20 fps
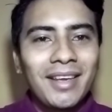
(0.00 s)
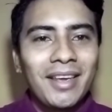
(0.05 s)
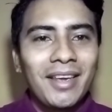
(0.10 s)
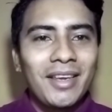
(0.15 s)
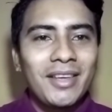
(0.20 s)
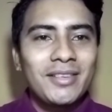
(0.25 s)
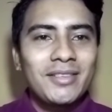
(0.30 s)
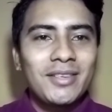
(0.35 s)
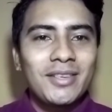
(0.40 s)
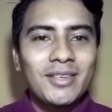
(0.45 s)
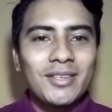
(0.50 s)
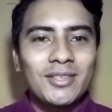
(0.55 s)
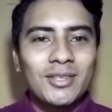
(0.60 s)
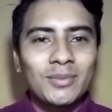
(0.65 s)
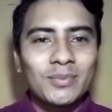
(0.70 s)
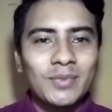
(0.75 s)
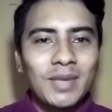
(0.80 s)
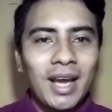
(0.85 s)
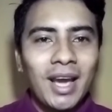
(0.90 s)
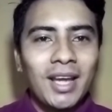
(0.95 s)
Is this
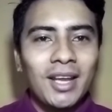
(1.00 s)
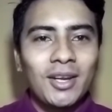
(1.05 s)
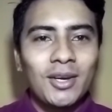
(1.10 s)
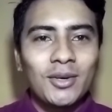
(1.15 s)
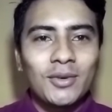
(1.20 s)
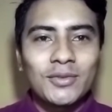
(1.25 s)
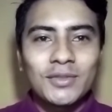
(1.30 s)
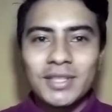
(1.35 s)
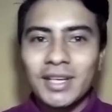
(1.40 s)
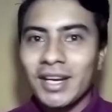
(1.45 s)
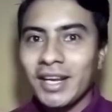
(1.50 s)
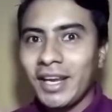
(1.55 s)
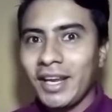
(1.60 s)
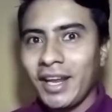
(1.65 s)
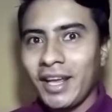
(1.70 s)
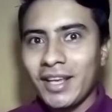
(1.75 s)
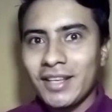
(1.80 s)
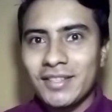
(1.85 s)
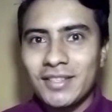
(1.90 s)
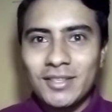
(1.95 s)
some kind of
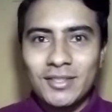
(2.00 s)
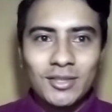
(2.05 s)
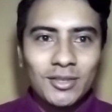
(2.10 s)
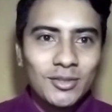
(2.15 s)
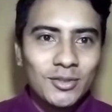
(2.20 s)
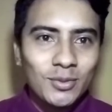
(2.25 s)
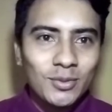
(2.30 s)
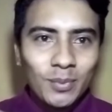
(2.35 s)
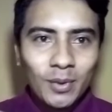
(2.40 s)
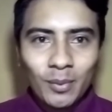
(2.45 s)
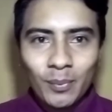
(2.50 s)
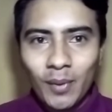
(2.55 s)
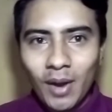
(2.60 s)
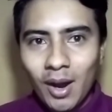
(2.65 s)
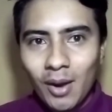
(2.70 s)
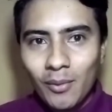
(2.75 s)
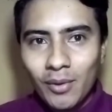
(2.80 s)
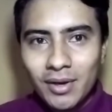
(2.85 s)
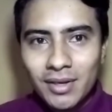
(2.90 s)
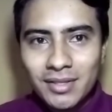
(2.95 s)
telekinesis or
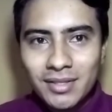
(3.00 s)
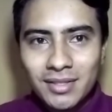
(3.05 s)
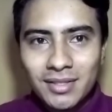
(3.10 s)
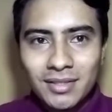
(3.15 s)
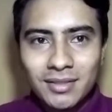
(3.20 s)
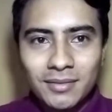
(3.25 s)
superpowers?